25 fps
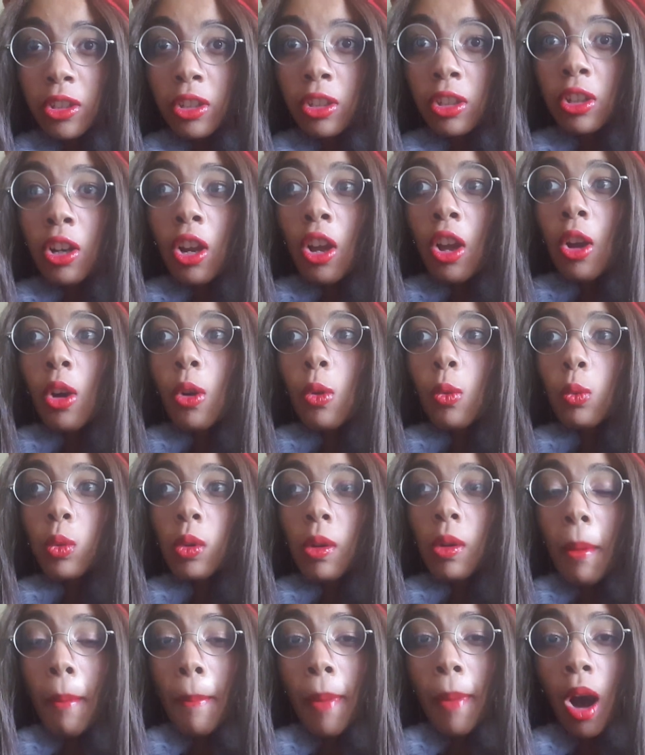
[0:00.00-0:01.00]
bitter,
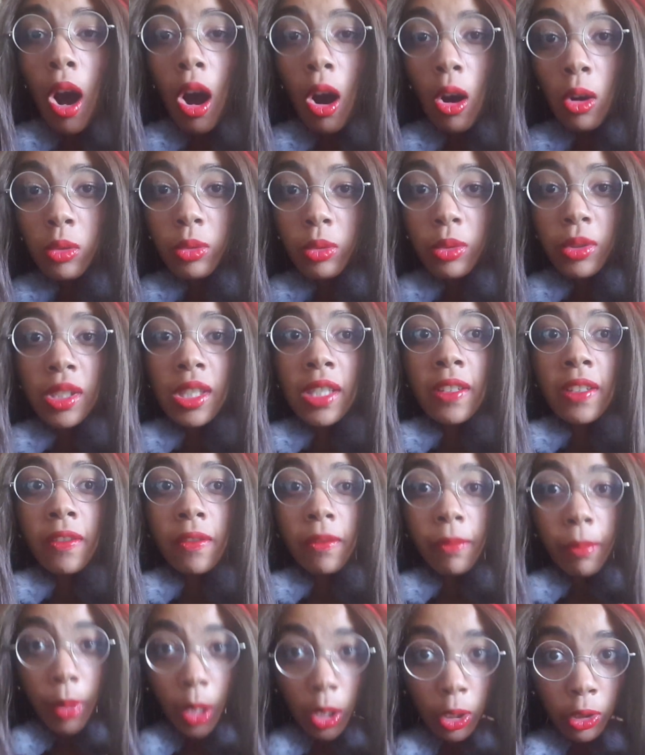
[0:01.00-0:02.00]

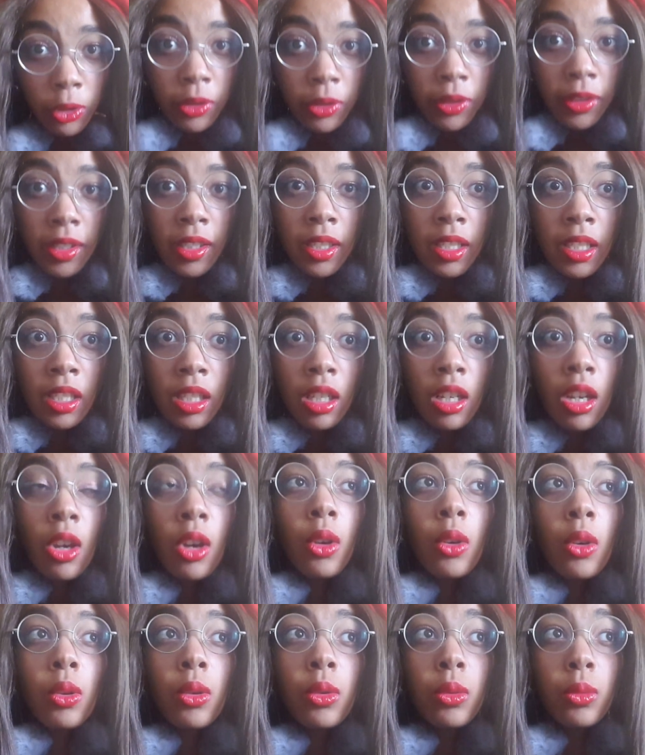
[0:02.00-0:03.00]
repulsive
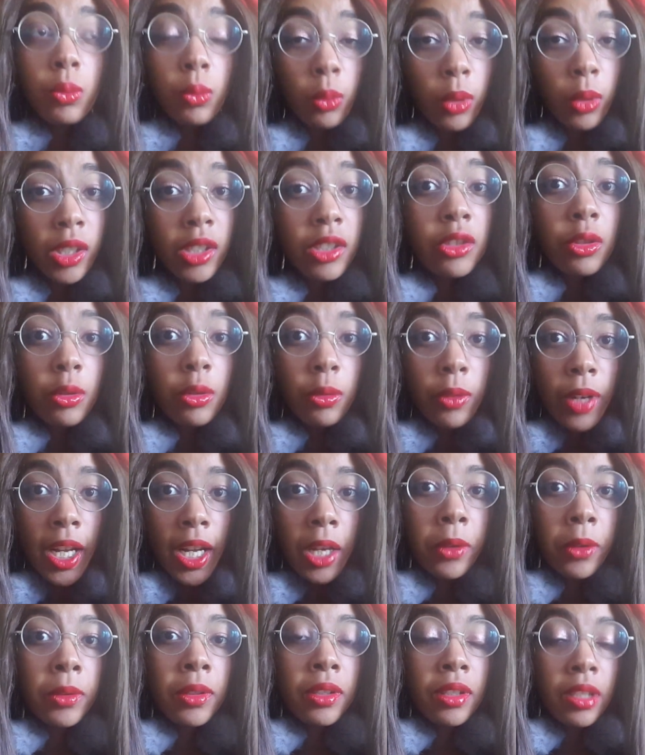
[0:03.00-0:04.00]
person who
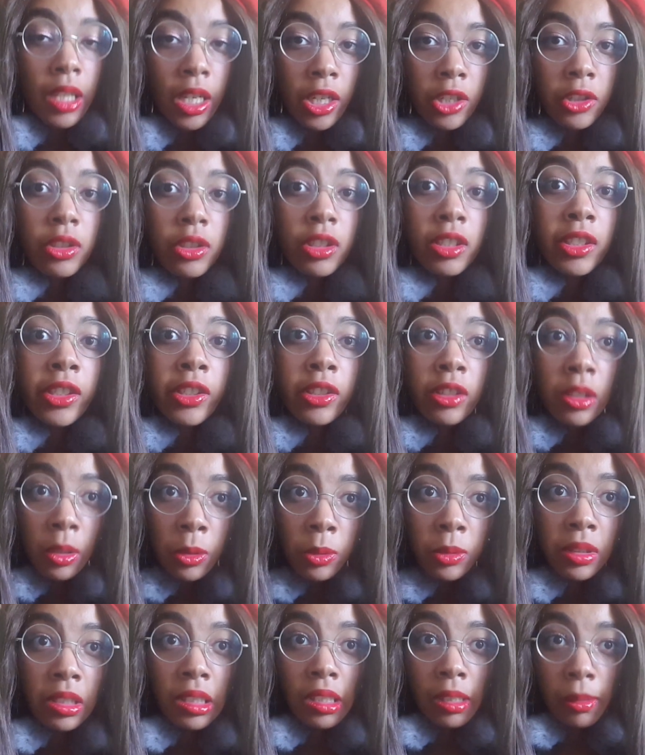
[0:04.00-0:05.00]
runs around sexually
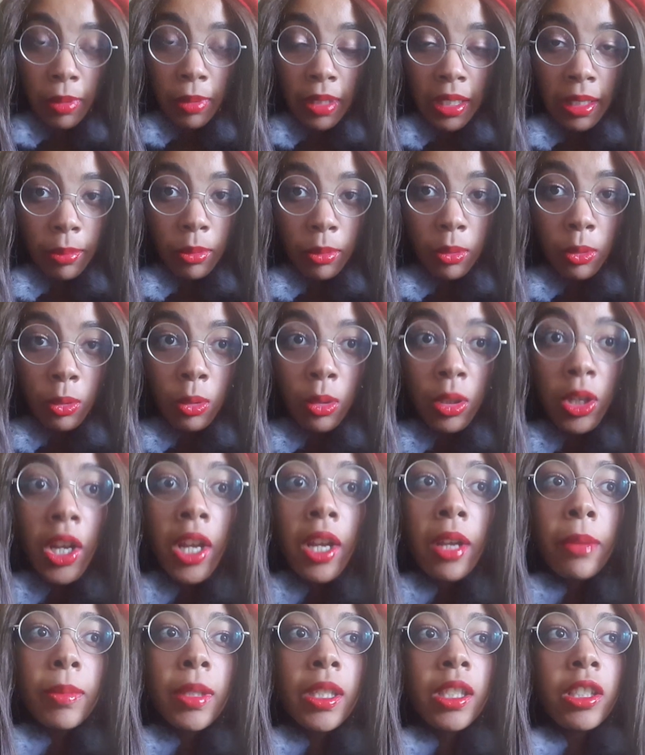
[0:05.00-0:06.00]
assaulting
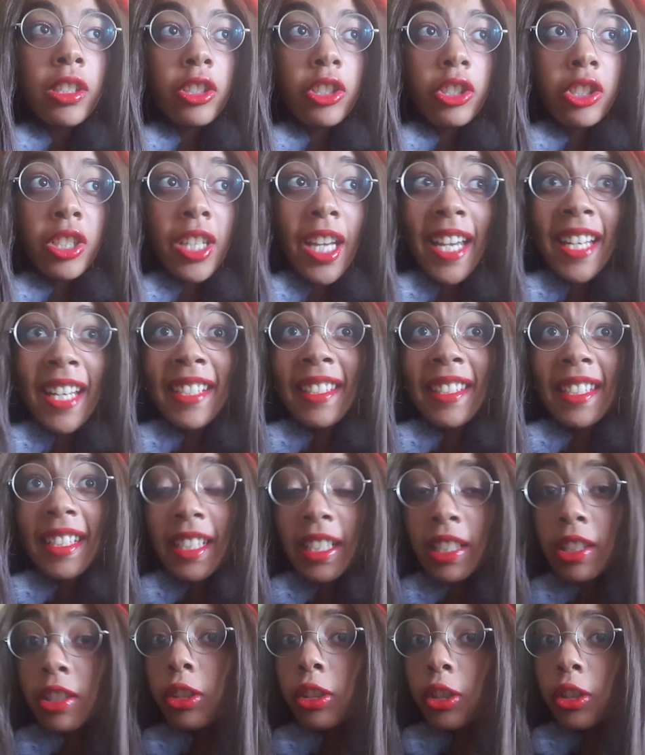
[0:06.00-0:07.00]
people because she
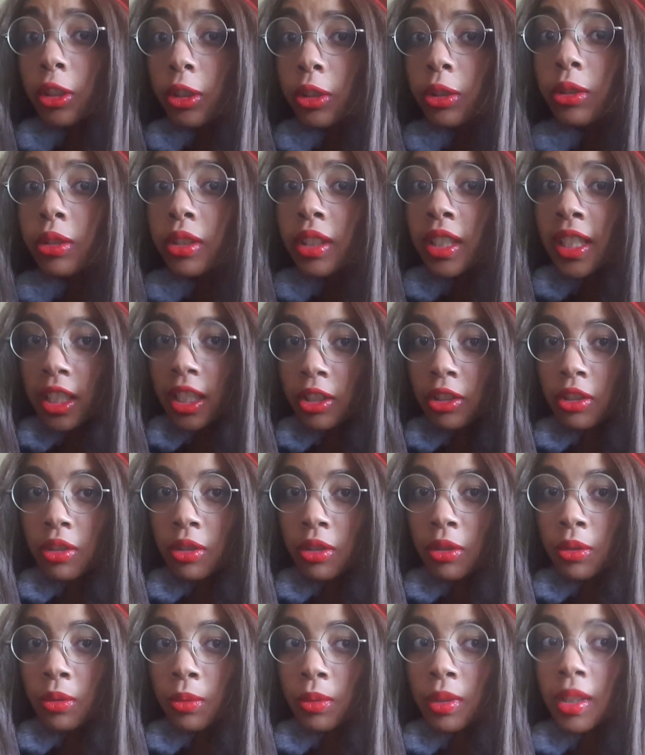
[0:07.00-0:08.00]
has insecurity
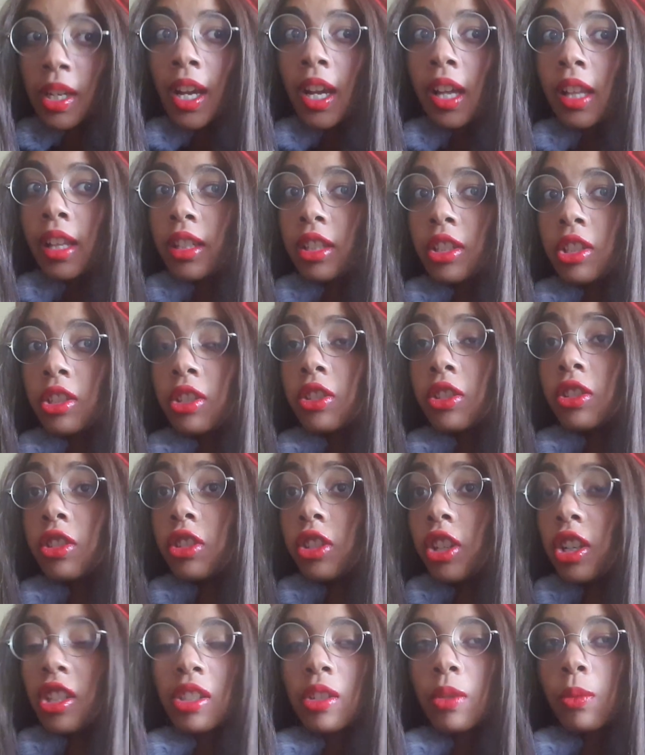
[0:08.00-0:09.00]
issues that
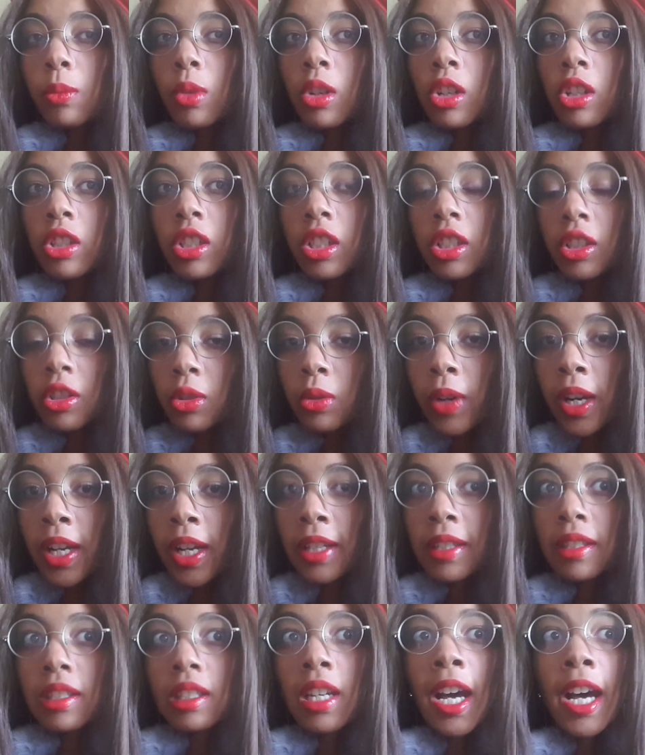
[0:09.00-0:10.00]
she just doesn't want to
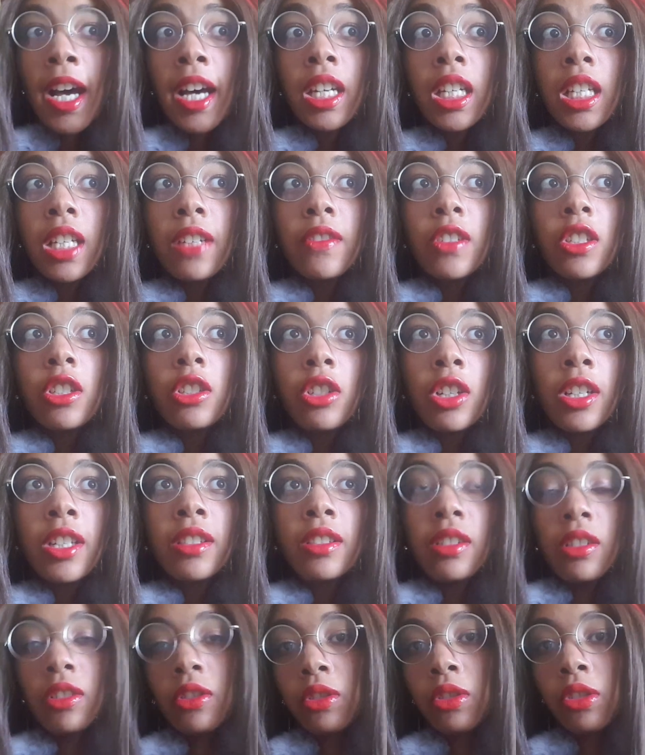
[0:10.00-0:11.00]
address. Not
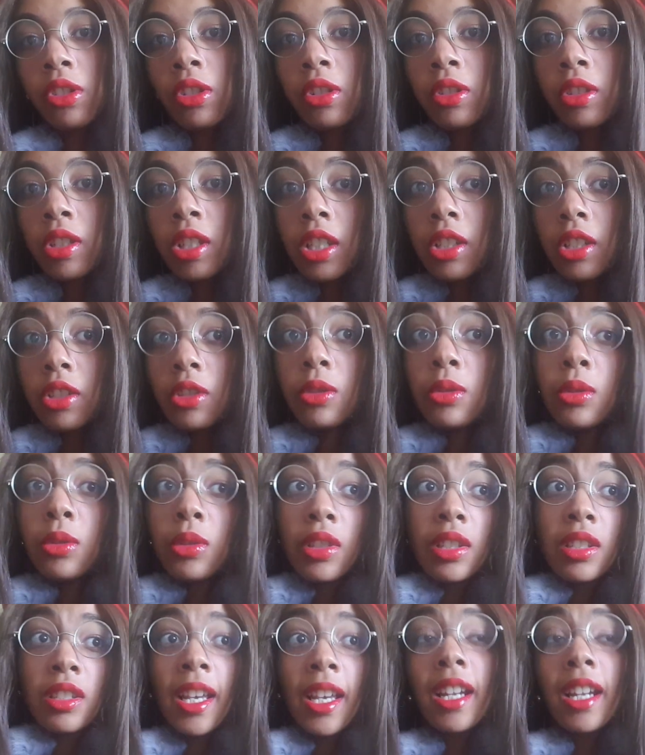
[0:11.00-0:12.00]
even just insecurity
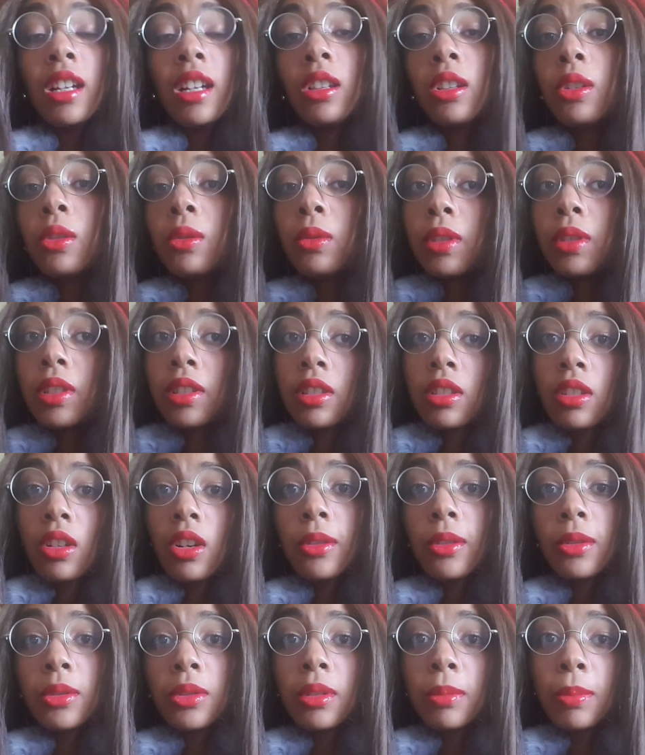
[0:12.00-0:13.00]
issues, because that alone
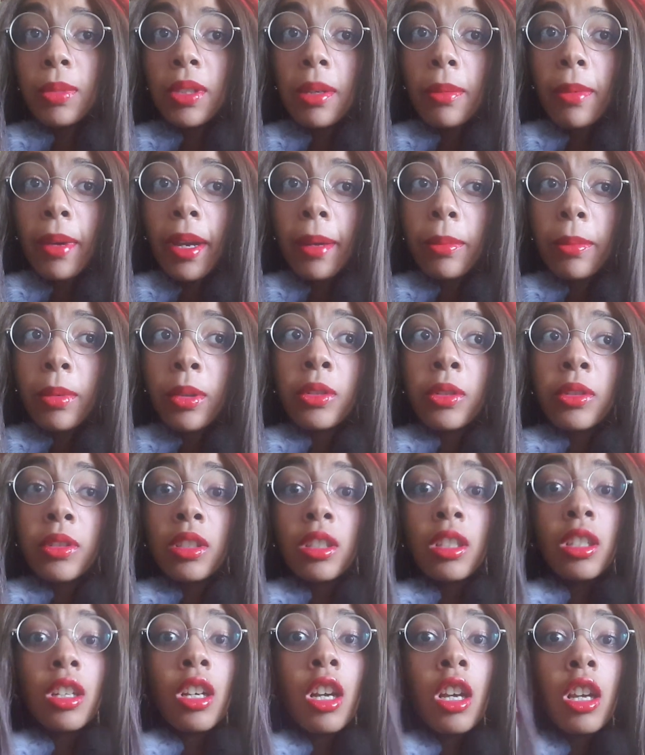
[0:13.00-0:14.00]
doesn't cause you to be a
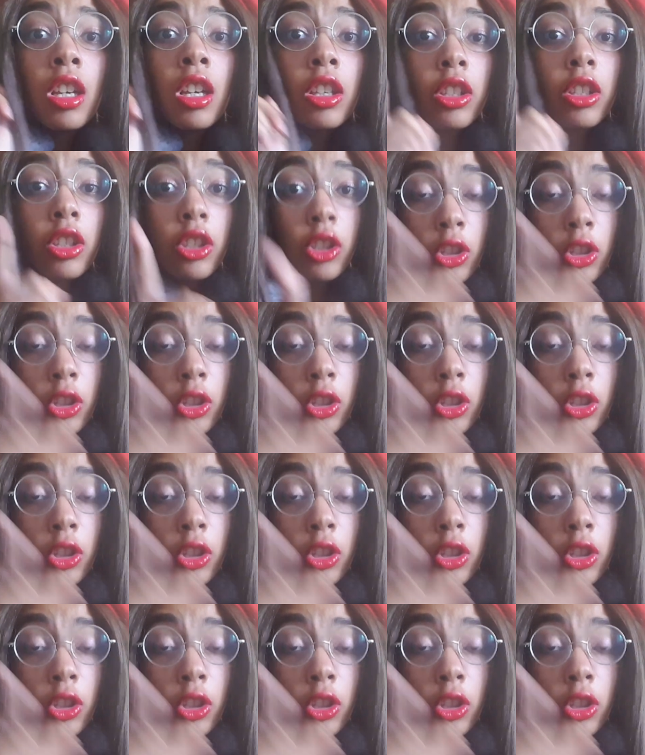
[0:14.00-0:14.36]
bad person.